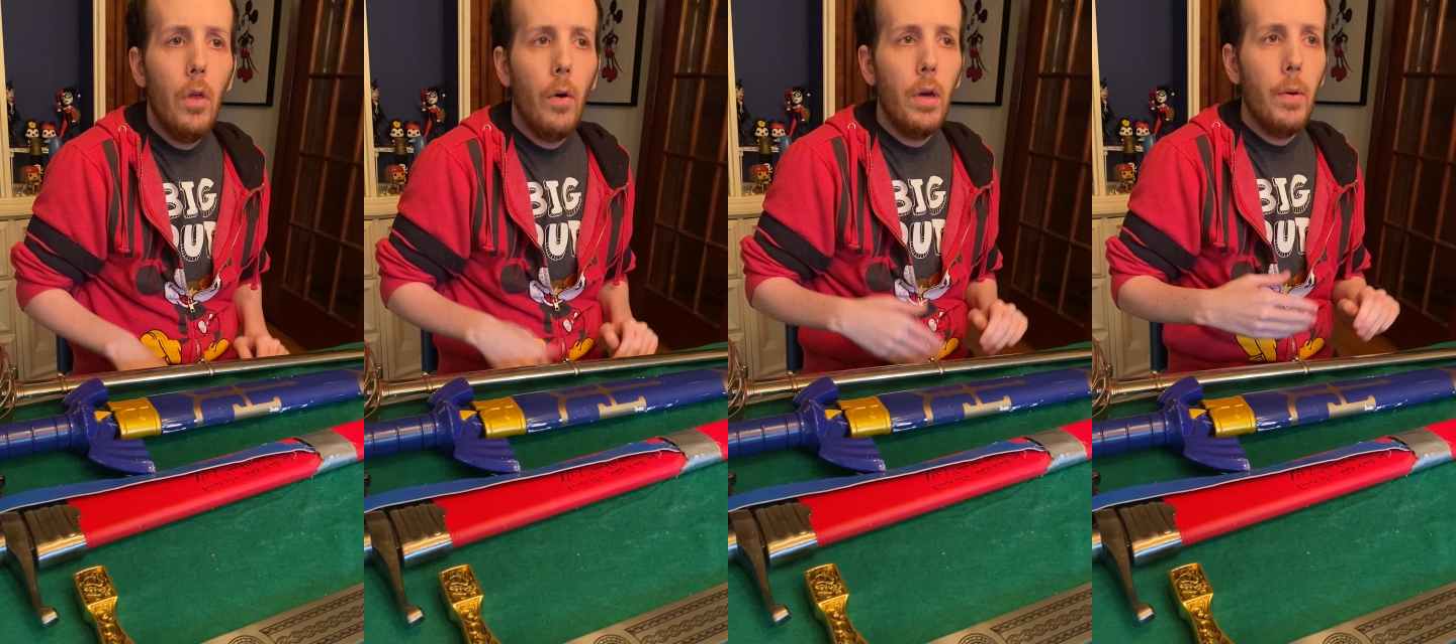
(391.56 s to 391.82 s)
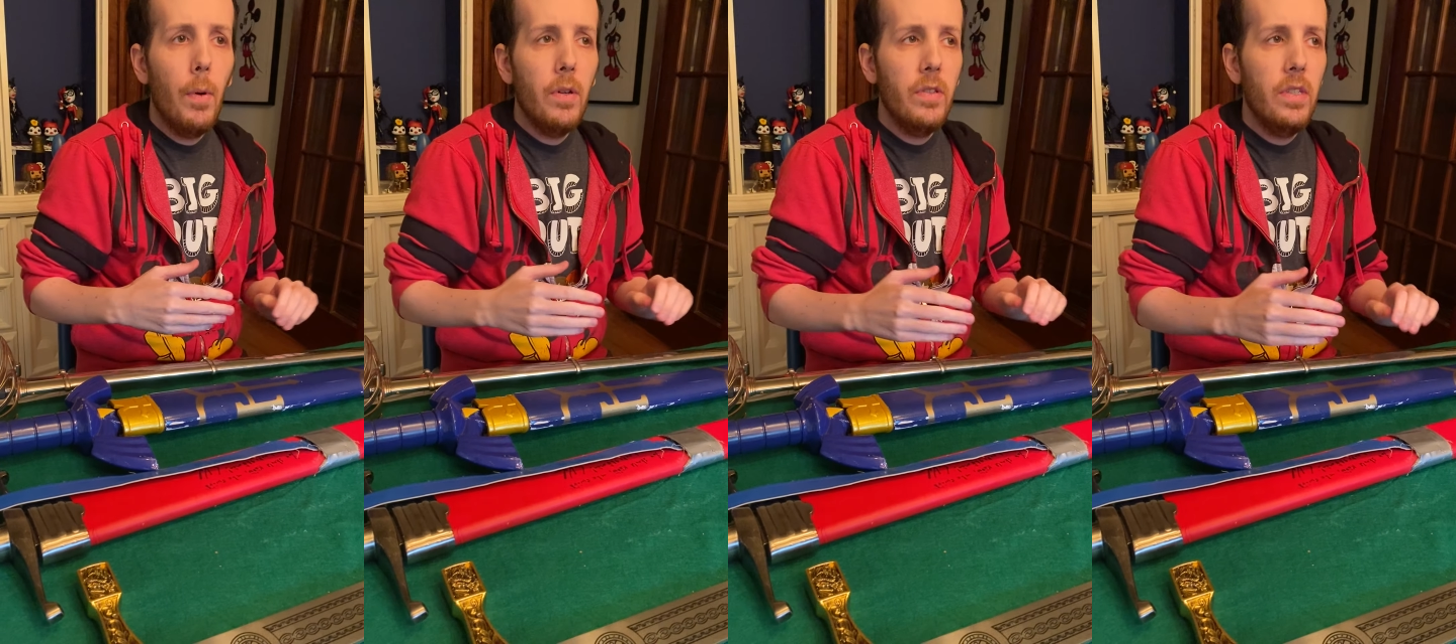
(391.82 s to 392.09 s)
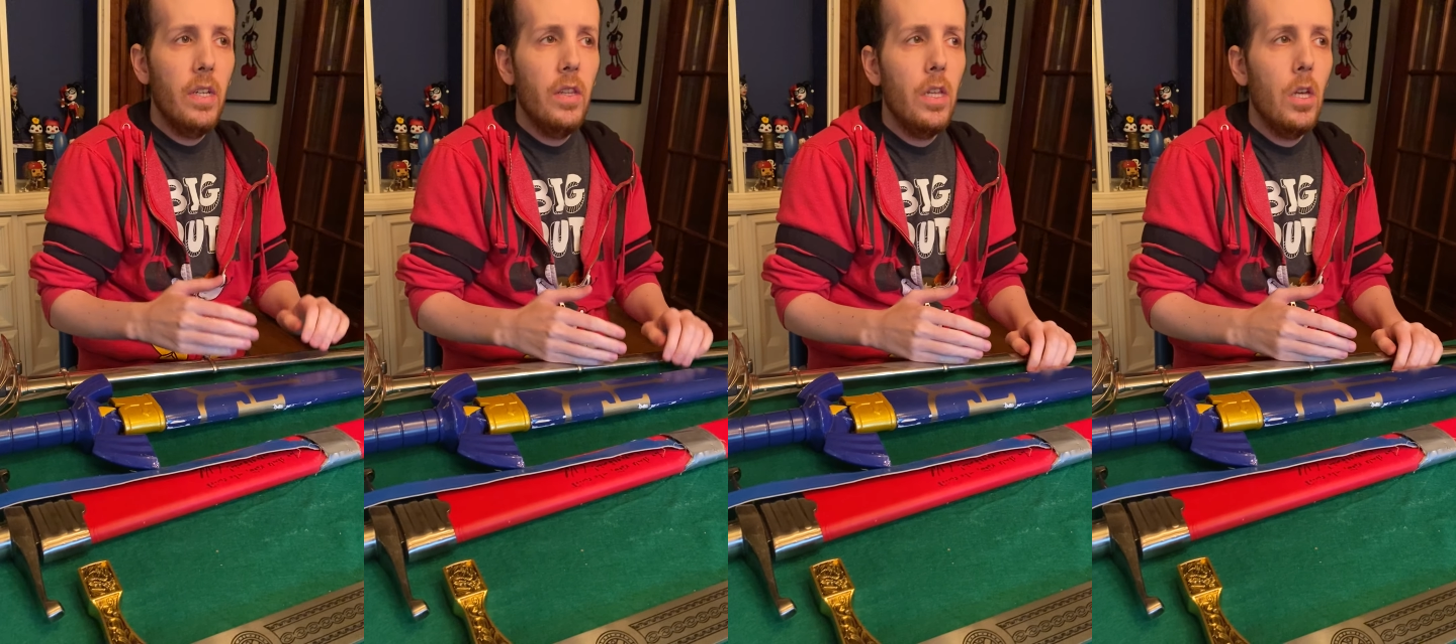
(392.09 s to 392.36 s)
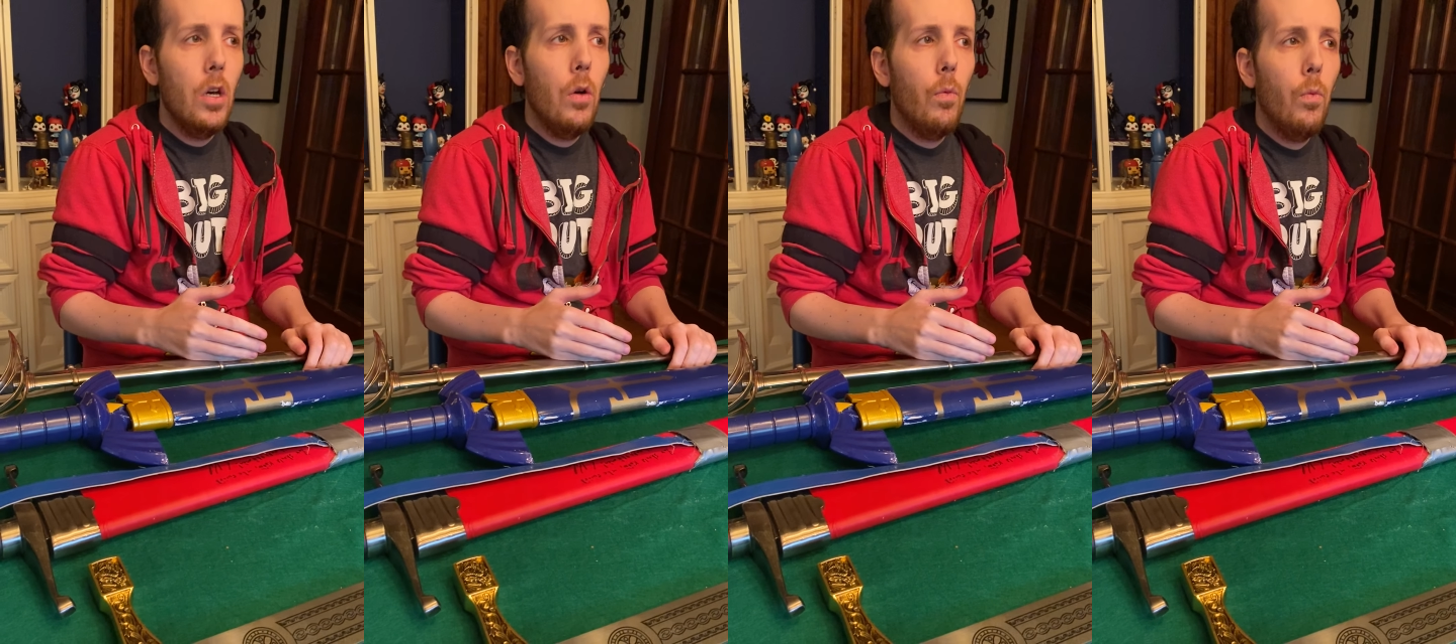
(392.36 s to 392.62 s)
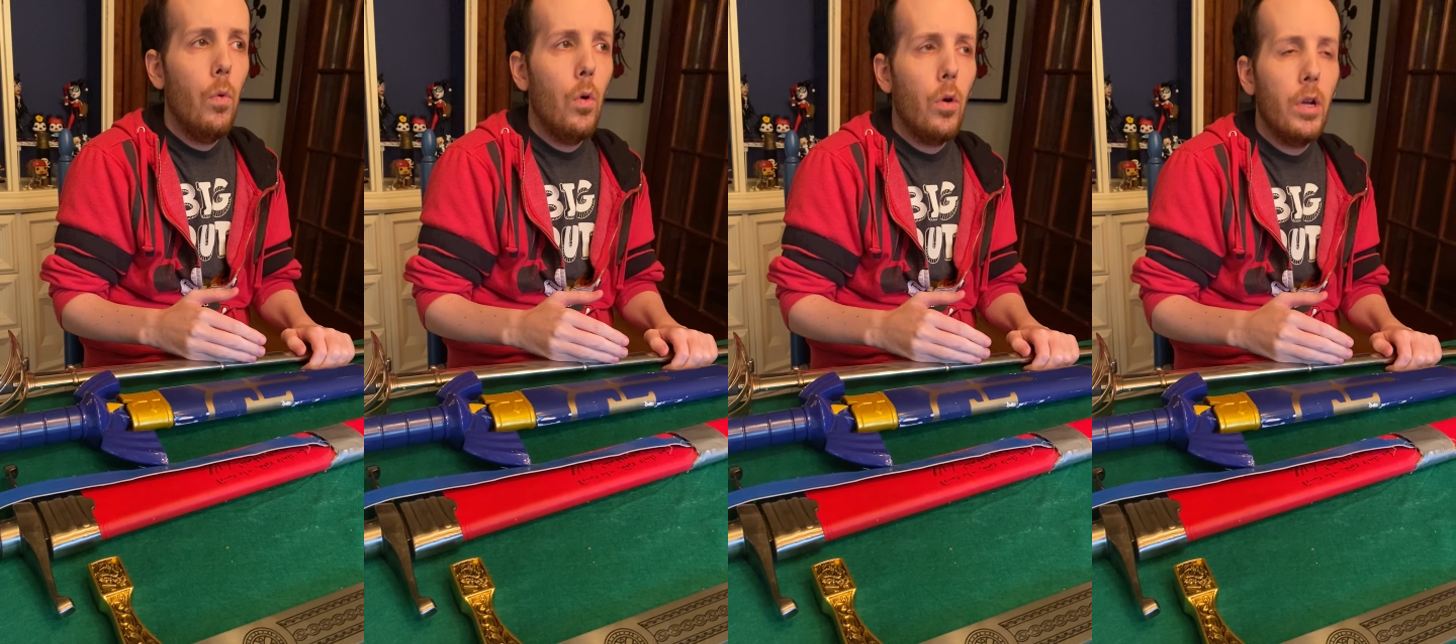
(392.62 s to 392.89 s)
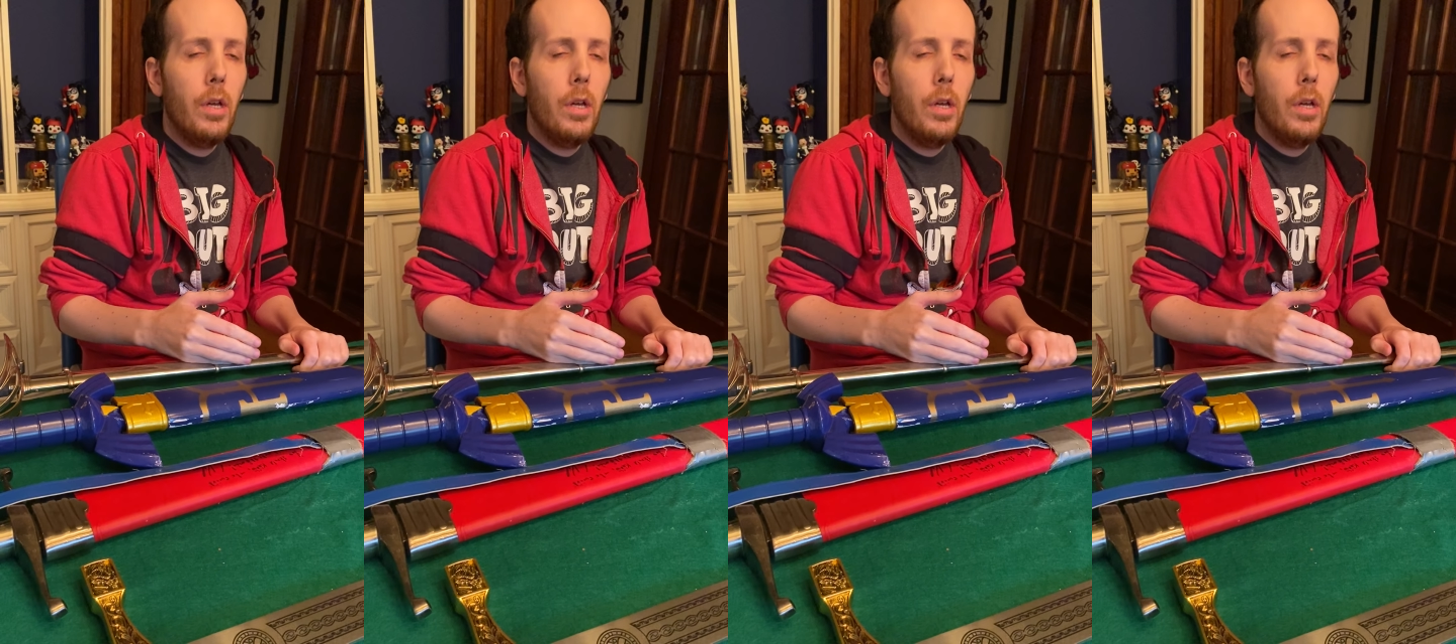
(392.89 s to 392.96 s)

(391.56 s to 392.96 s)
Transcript: No, he wasn't in the war.